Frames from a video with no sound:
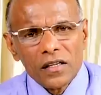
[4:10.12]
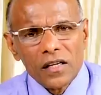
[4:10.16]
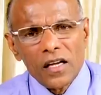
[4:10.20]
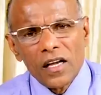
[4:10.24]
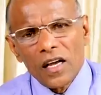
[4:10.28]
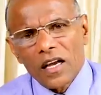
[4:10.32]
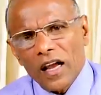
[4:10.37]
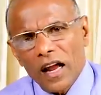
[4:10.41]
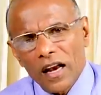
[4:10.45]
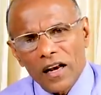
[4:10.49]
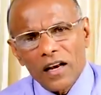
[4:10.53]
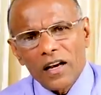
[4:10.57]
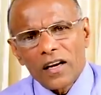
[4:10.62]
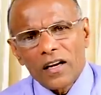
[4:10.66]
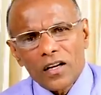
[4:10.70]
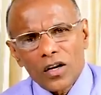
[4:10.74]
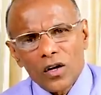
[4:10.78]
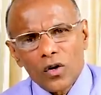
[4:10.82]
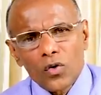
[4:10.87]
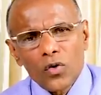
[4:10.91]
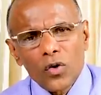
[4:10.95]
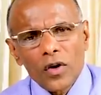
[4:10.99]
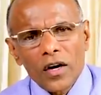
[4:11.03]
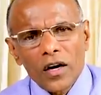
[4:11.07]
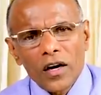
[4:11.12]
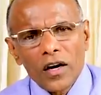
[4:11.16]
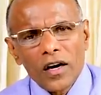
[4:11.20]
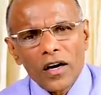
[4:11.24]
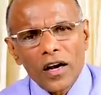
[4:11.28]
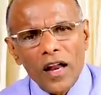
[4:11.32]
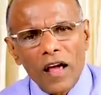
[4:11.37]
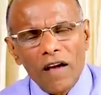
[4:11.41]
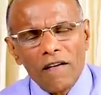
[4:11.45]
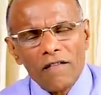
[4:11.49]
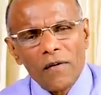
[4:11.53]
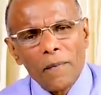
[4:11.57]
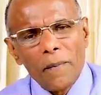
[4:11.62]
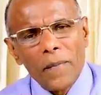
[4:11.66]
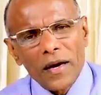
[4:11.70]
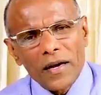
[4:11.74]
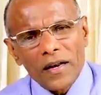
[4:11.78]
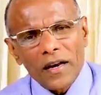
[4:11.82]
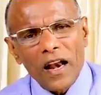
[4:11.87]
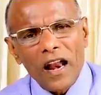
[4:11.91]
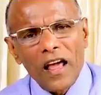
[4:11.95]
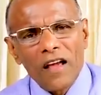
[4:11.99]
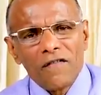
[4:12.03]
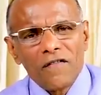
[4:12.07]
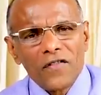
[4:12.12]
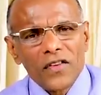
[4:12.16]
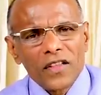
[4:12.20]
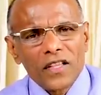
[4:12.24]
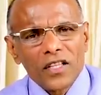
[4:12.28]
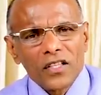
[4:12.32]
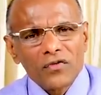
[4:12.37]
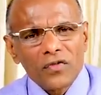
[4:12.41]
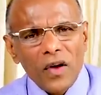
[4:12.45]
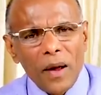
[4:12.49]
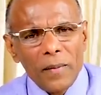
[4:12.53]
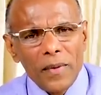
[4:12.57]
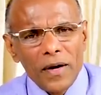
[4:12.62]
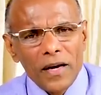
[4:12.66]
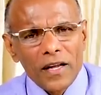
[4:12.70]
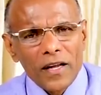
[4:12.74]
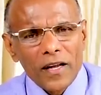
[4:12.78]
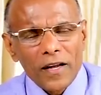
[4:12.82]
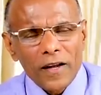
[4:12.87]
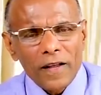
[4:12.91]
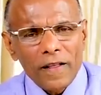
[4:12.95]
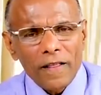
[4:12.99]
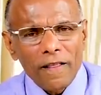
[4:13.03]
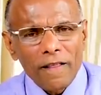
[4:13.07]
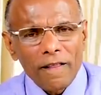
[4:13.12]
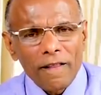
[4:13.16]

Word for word: He can return to England and have a better life with his family.